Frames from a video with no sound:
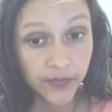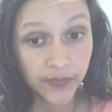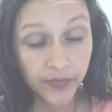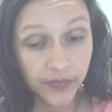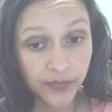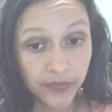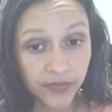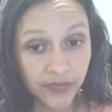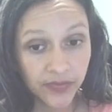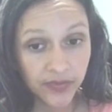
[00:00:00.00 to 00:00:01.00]

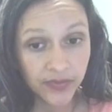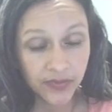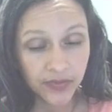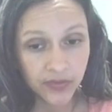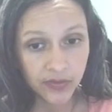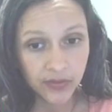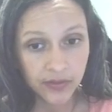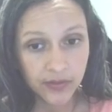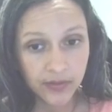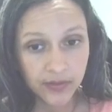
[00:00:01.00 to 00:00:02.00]

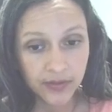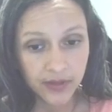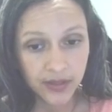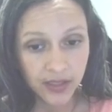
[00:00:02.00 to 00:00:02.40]
[no speech]